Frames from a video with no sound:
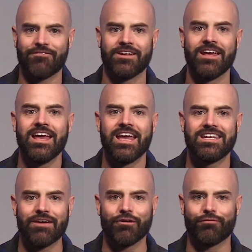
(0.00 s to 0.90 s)
and
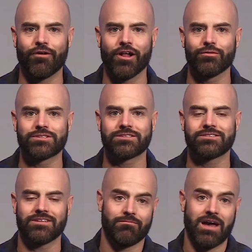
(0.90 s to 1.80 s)
David
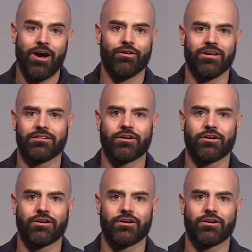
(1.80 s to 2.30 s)
follows him out and